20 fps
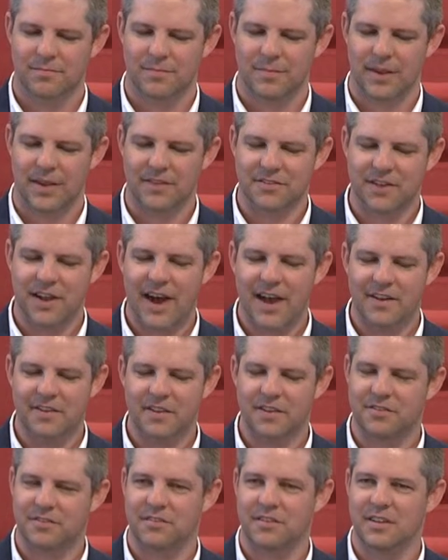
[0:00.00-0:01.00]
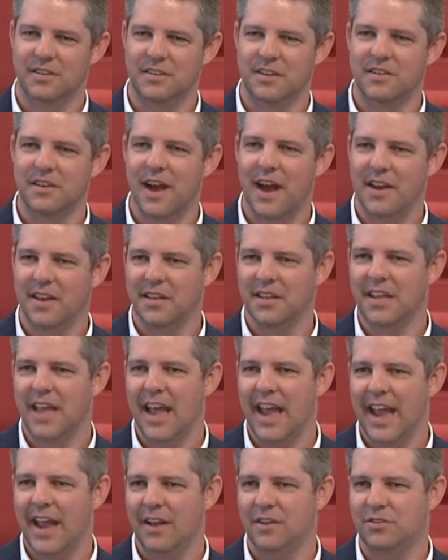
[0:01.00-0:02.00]
Is God distant and not
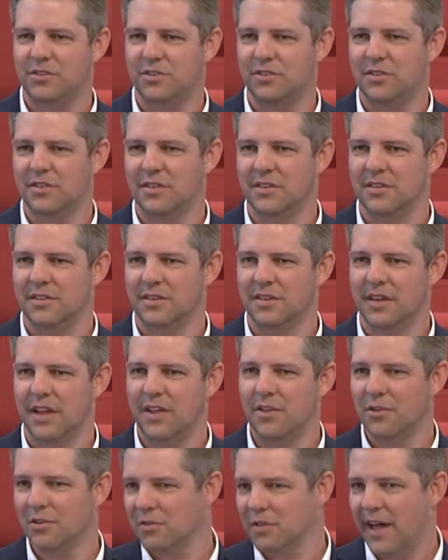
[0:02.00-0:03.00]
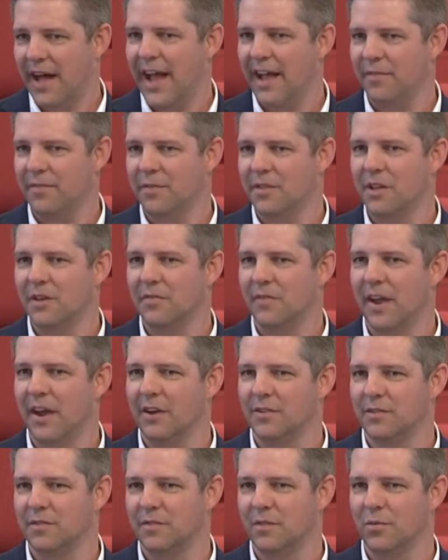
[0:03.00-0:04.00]
engaged in your life or the
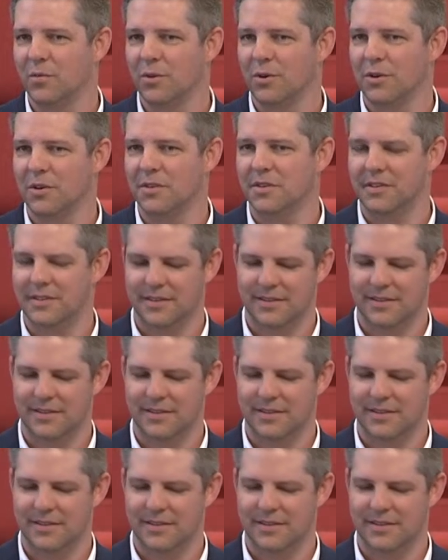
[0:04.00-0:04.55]
affairs of the world?